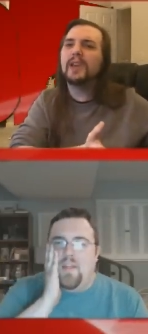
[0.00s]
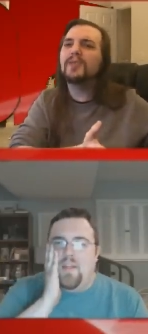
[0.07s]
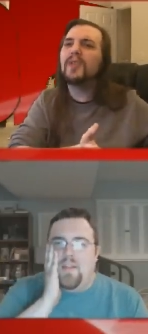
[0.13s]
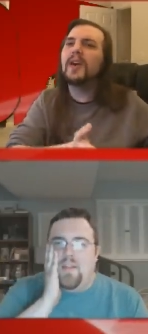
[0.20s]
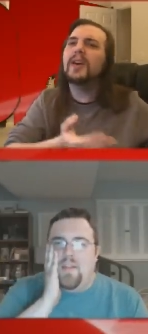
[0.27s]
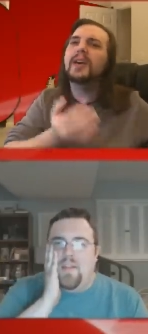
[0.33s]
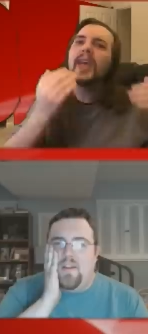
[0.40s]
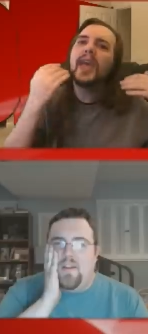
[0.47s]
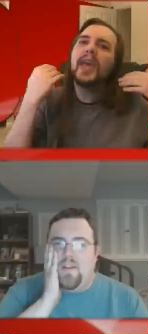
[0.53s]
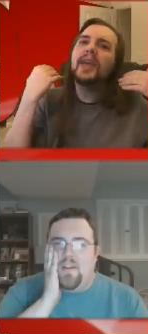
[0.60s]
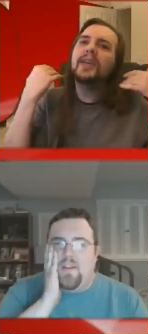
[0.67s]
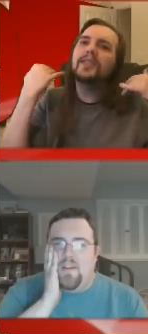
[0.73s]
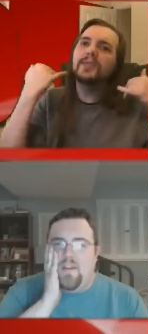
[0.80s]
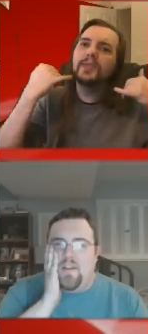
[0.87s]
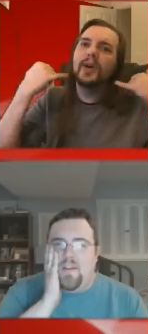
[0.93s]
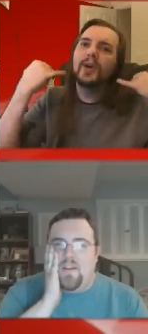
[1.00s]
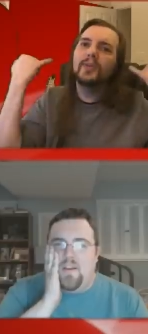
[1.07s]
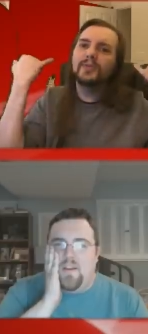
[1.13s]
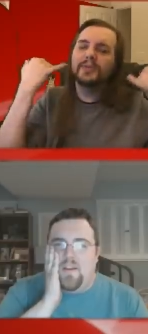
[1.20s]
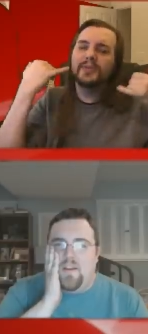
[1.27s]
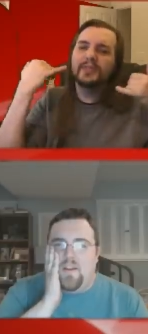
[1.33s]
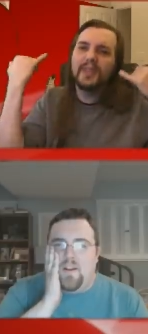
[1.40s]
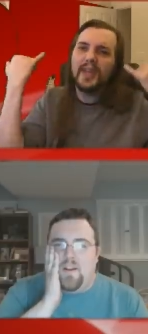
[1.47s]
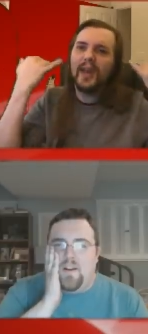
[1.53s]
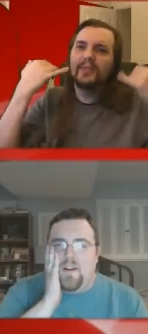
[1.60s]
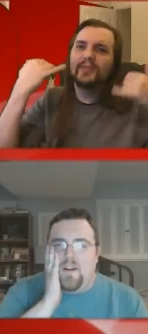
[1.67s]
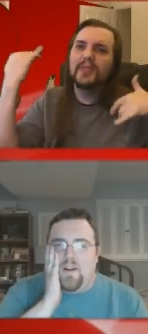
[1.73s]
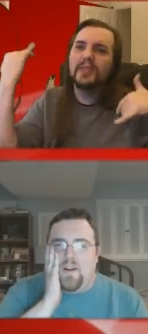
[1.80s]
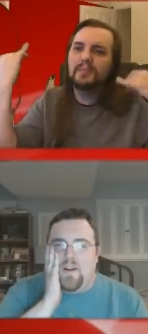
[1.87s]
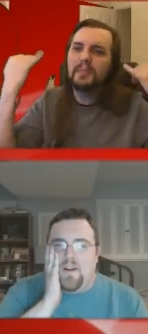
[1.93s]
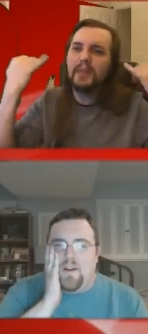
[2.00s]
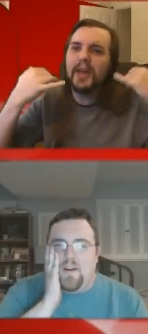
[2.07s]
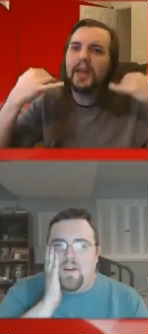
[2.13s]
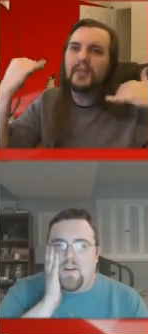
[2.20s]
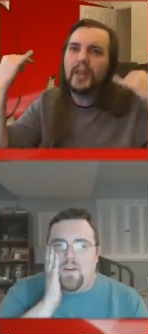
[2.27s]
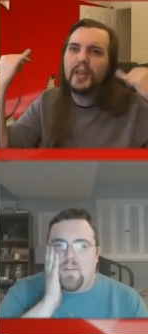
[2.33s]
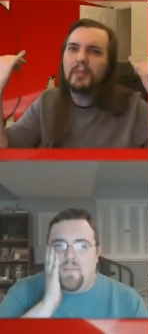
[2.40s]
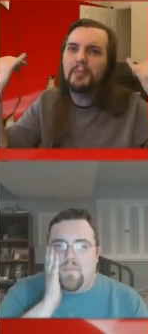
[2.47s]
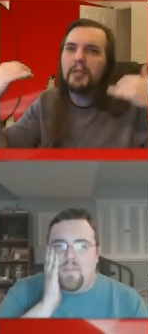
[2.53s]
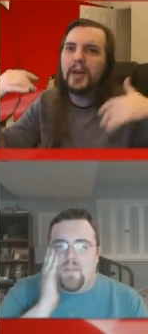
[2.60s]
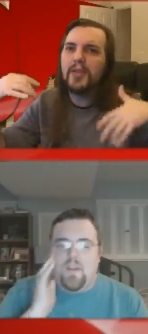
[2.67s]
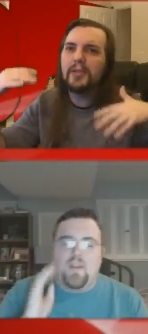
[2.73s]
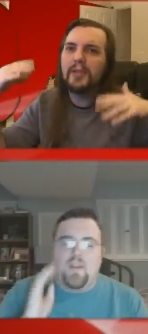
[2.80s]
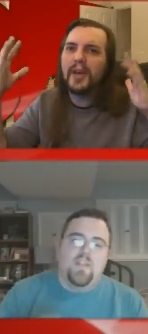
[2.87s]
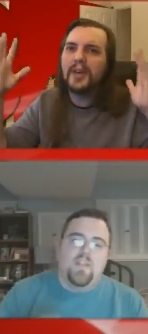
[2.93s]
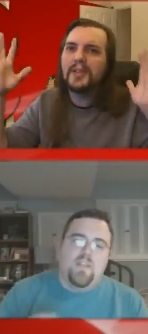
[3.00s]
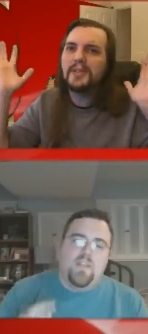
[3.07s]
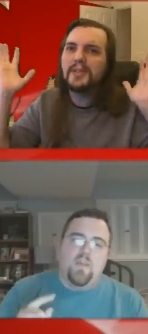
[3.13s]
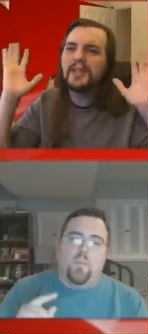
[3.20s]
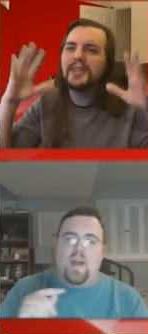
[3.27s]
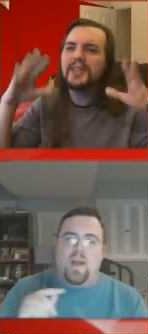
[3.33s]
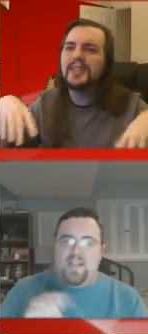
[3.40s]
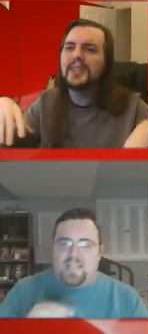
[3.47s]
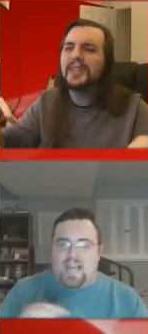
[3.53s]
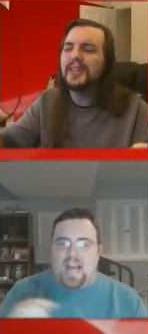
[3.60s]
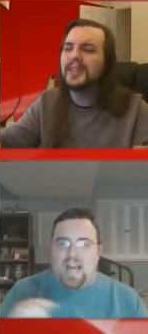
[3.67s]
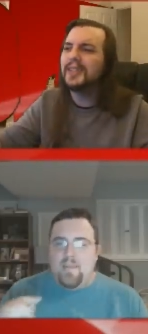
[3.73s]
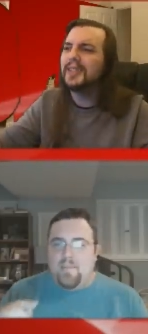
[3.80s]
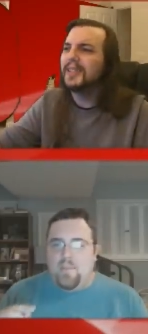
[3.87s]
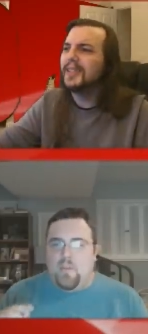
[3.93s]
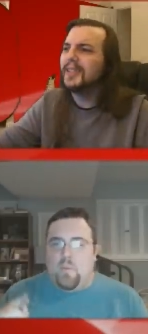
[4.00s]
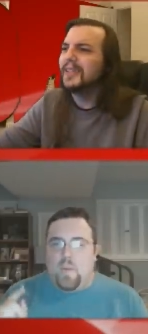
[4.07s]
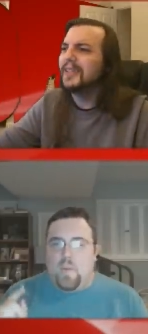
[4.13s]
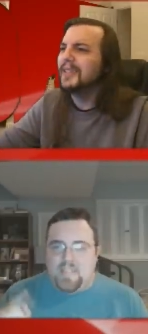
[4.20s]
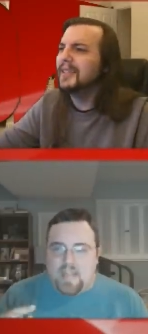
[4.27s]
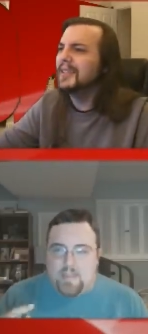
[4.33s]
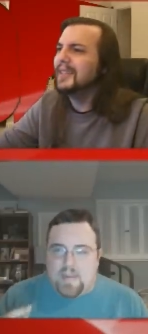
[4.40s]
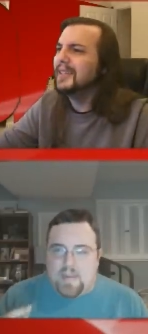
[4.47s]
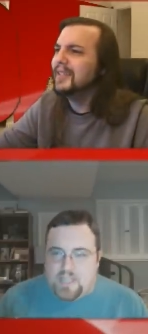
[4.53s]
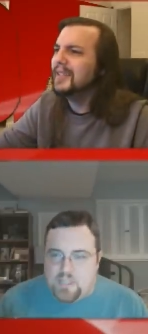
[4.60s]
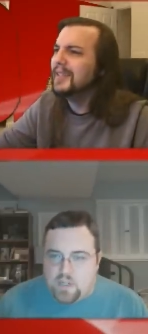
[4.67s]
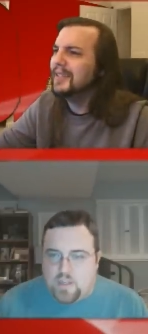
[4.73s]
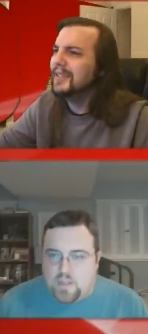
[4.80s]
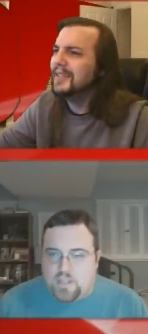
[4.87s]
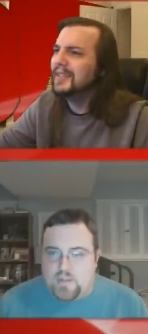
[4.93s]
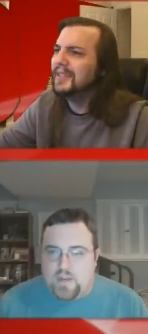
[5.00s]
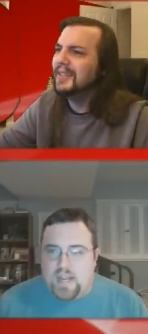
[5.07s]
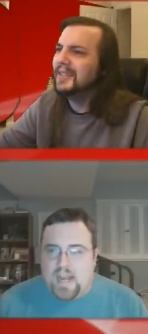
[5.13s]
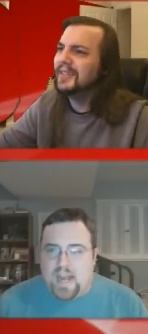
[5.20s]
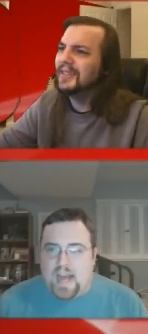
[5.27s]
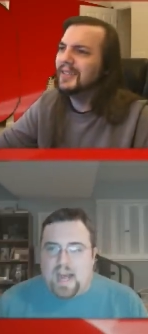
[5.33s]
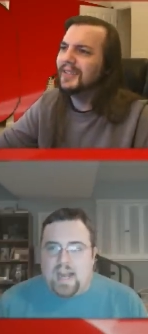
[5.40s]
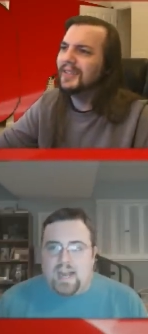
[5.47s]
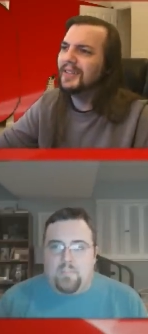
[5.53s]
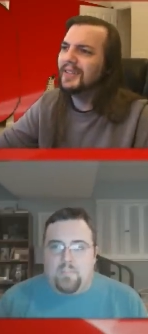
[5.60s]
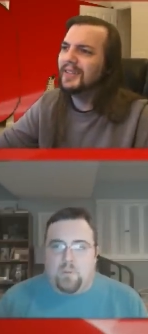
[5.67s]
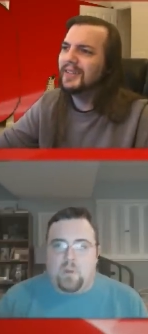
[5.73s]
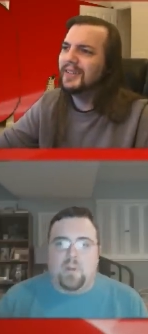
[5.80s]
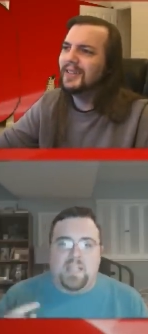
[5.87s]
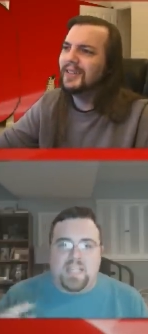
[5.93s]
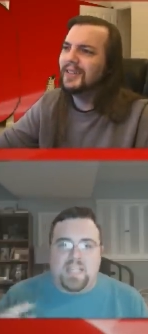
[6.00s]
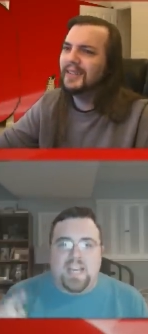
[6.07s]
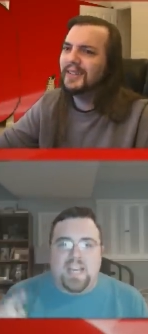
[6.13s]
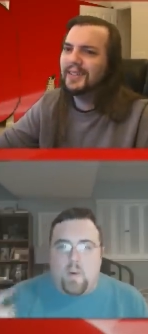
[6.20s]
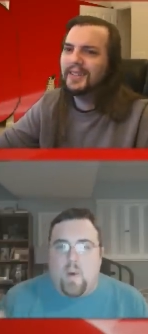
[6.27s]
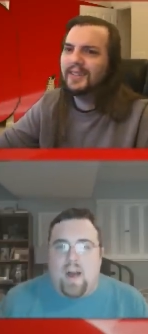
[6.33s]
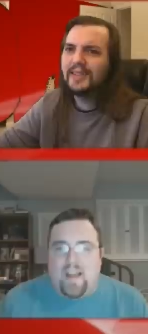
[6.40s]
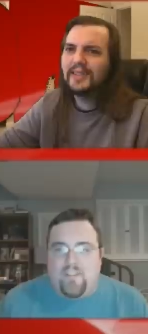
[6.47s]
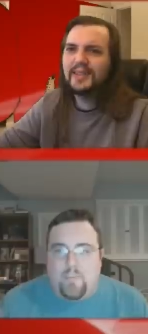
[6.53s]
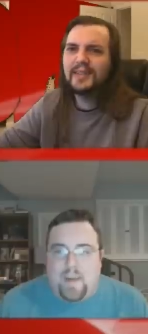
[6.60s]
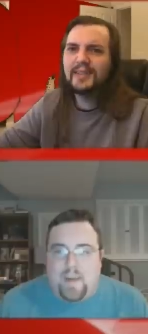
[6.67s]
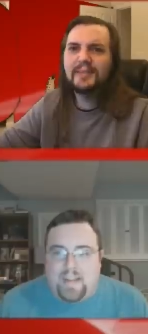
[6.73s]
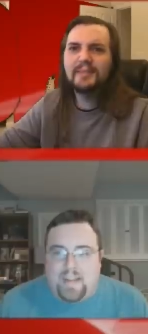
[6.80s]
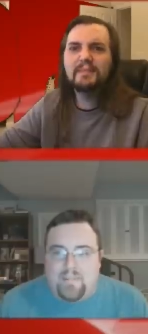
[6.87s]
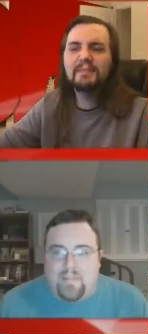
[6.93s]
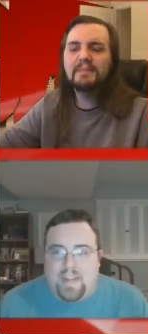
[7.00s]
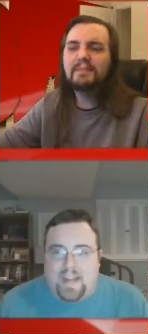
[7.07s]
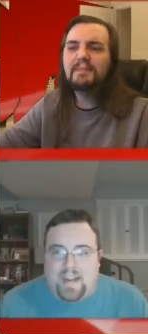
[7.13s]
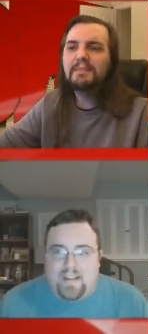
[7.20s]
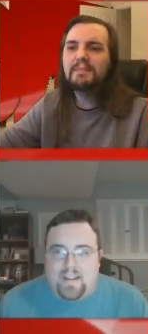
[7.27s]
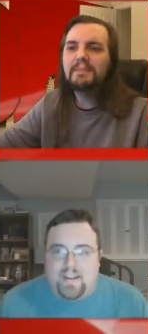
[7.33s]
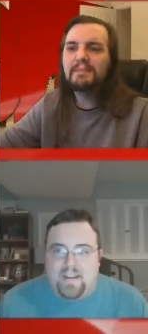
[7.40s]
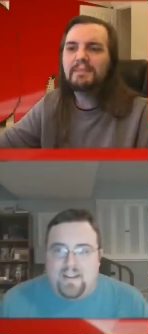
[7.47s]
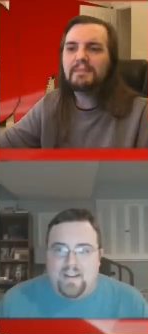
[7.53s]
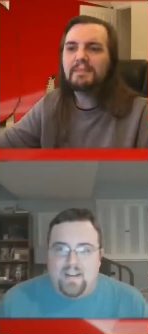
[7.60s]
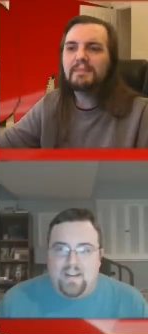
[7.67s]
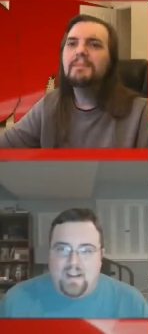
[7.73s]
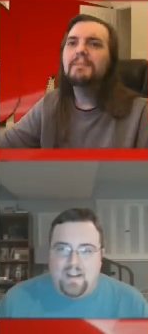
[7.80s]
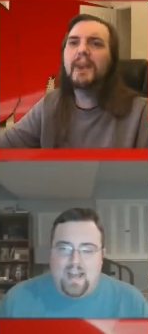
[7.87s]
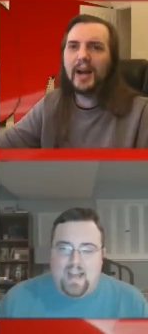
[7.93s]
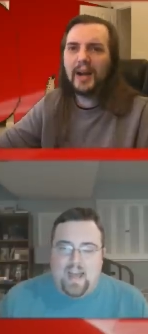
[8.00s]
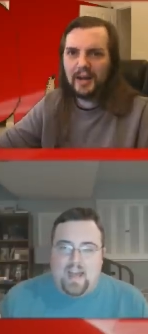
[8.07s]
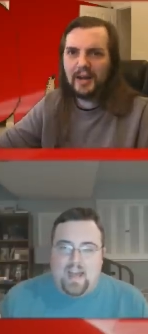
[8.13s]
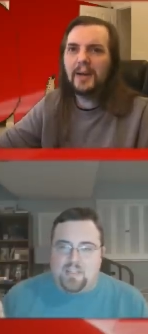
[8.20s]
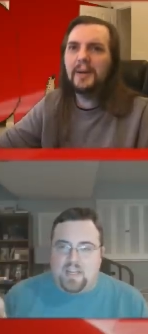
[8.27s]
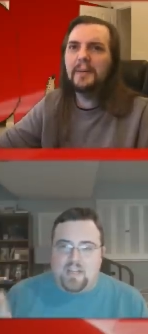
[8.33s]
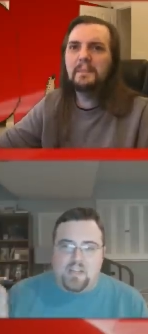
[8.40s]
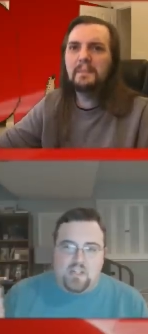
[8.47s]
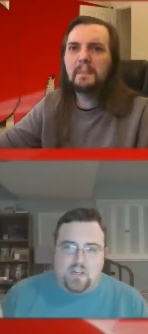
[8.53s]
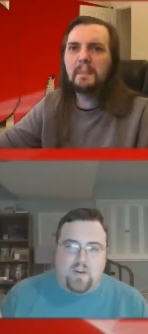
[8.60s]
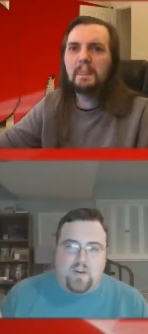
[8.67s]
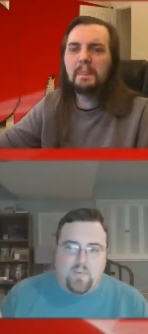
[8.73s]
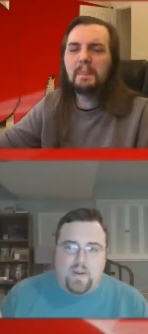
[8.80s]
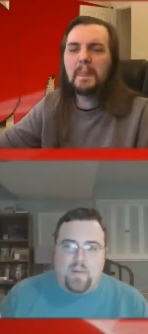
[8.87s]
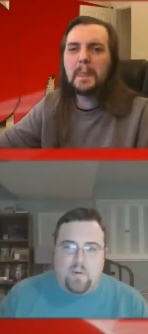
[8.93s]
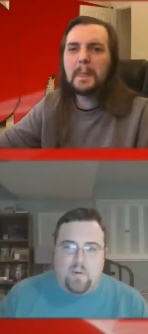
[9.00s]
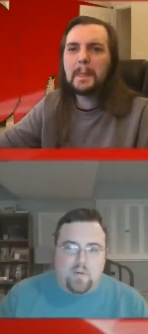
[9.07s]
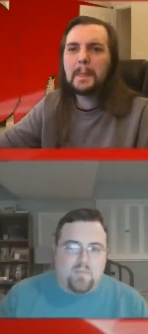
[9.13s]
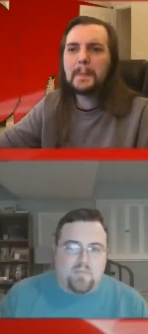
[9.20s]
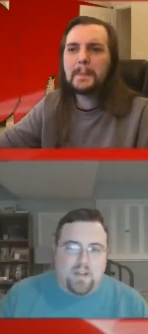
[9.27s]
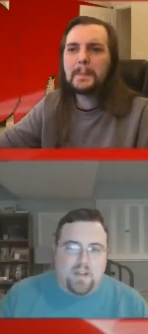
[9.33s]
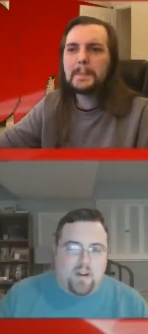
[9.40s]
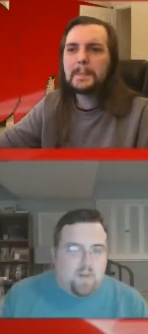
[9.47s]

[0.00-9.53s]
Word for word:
Speaker 1: drunk and you don't have to pat, fail a breathalyzer. And one
Speaker 2: time, the one time I did jury duty, I pulled a DUI for my thing. Uh-huh. I was jury. We were, you